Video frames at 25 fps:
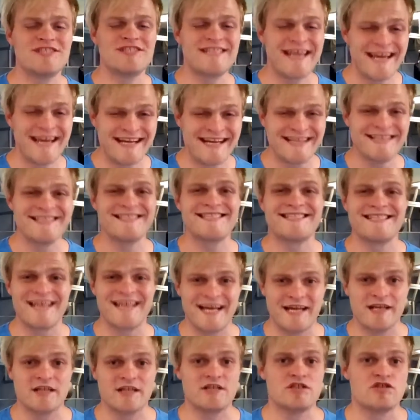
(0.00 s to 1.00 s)
10
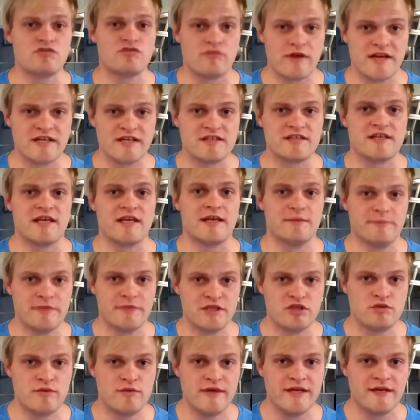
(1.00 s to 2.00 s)
seconds rest
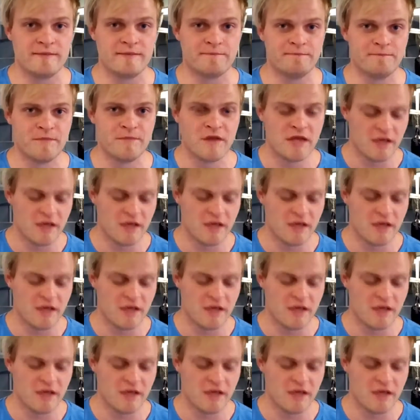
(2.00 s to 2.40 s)
in between.